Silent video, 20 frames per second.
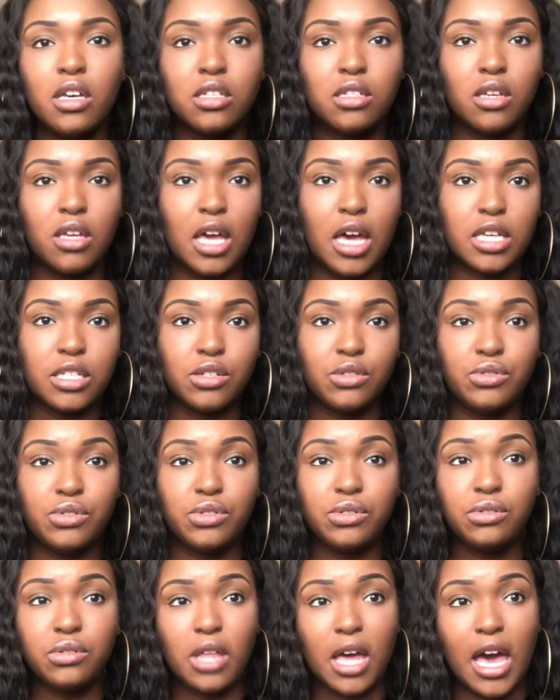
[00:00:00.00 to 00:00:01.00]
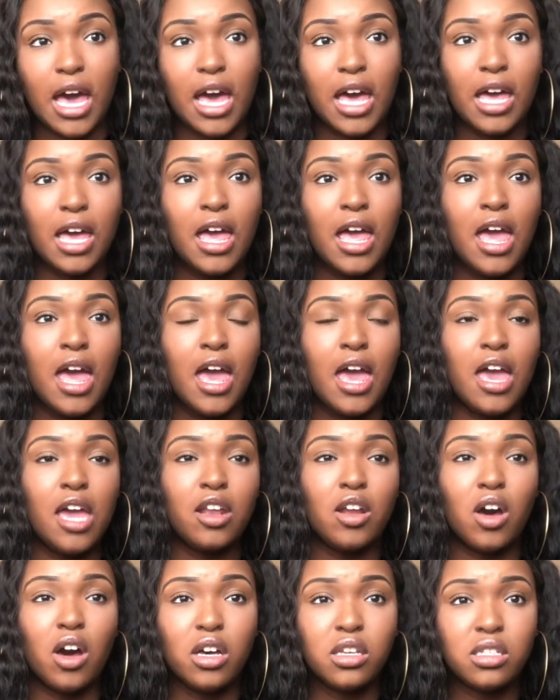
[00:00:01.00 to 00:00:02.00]
So yeah, so do that.
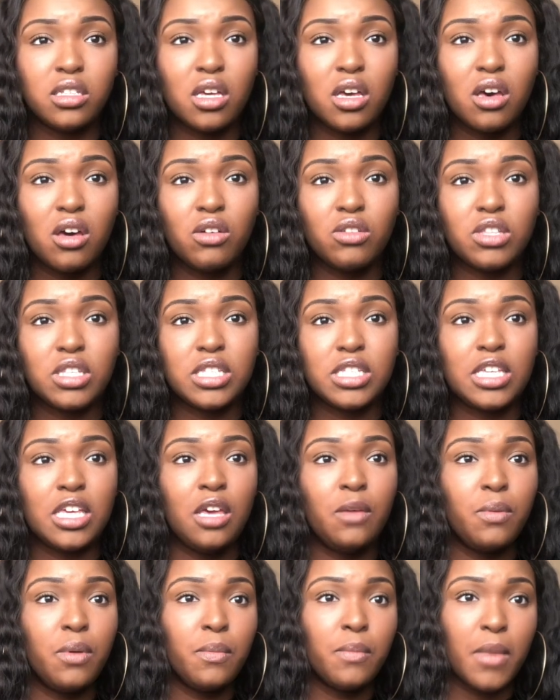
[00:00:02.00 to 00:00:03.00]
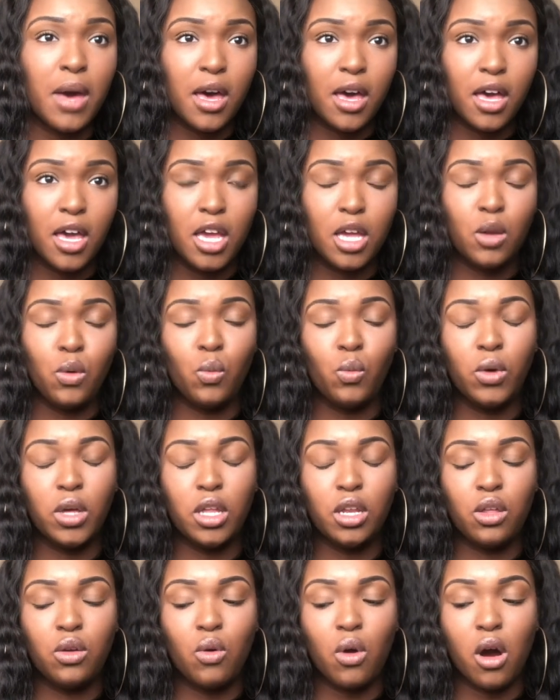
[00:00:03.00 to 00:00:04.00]
And also just keep in mind,
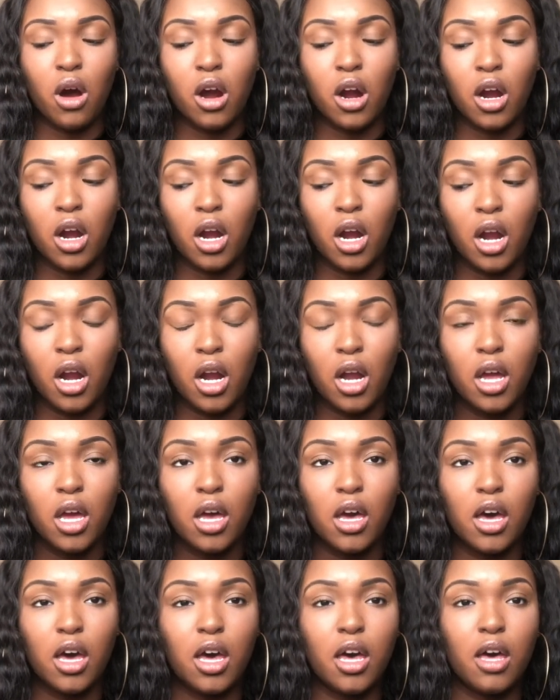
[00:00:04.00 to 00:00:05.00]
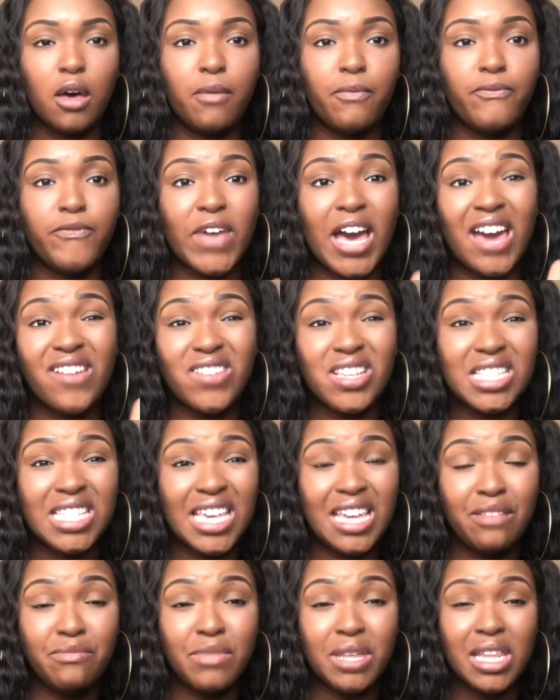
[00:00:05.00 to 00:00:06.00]
when you are 5 to
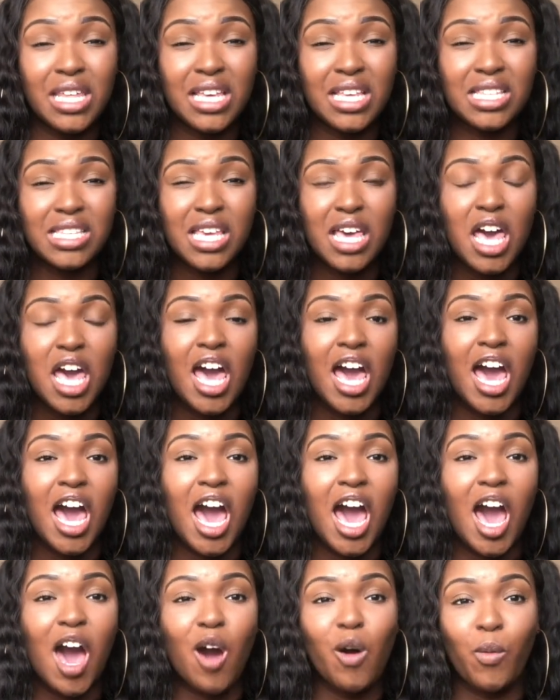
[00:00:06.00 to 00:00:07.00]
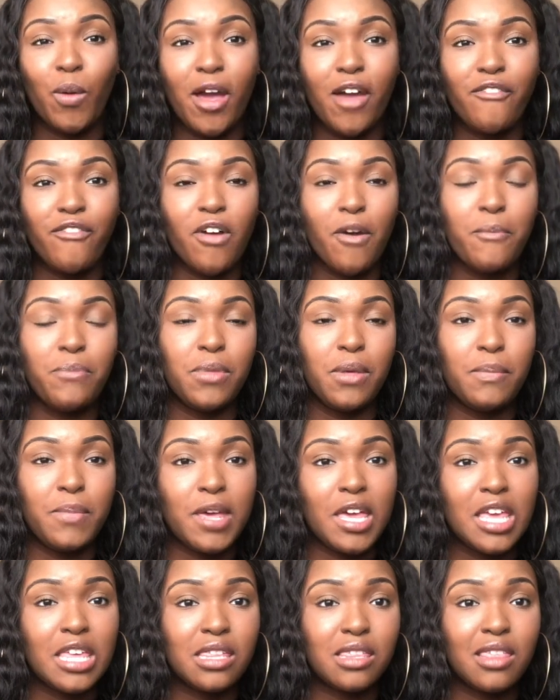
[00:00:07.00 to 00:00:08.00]
10 minutes away from the
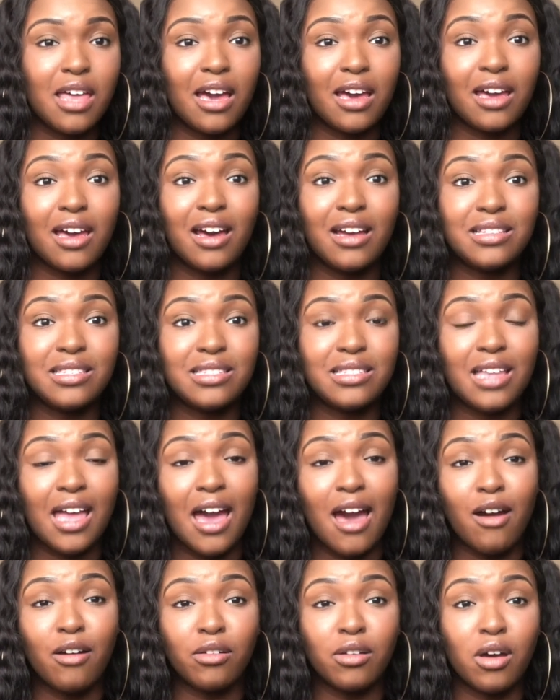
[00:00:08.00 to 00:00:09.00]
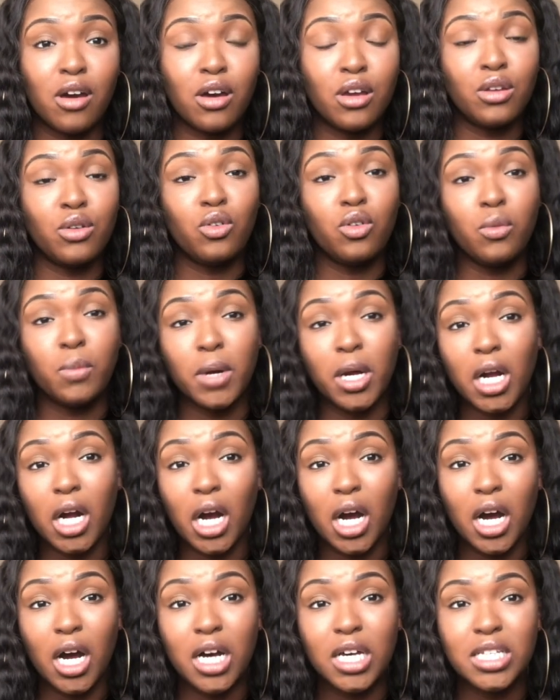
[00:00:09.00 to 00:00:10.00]
beach, that cuts down on Uber
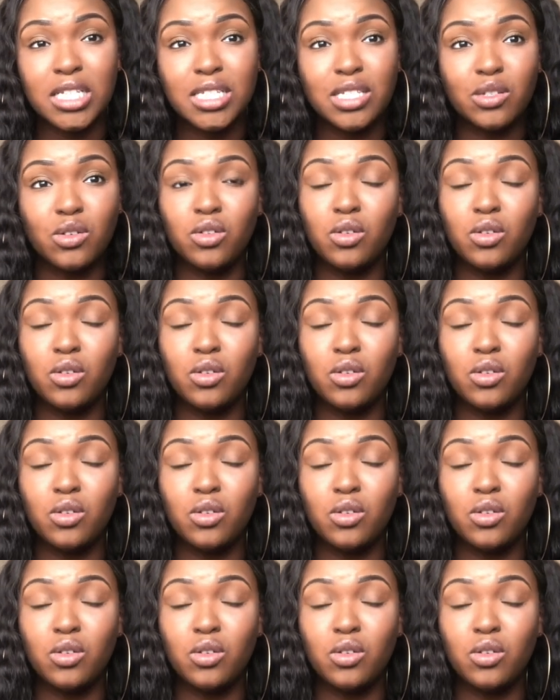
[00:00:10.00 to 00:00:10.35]
costs.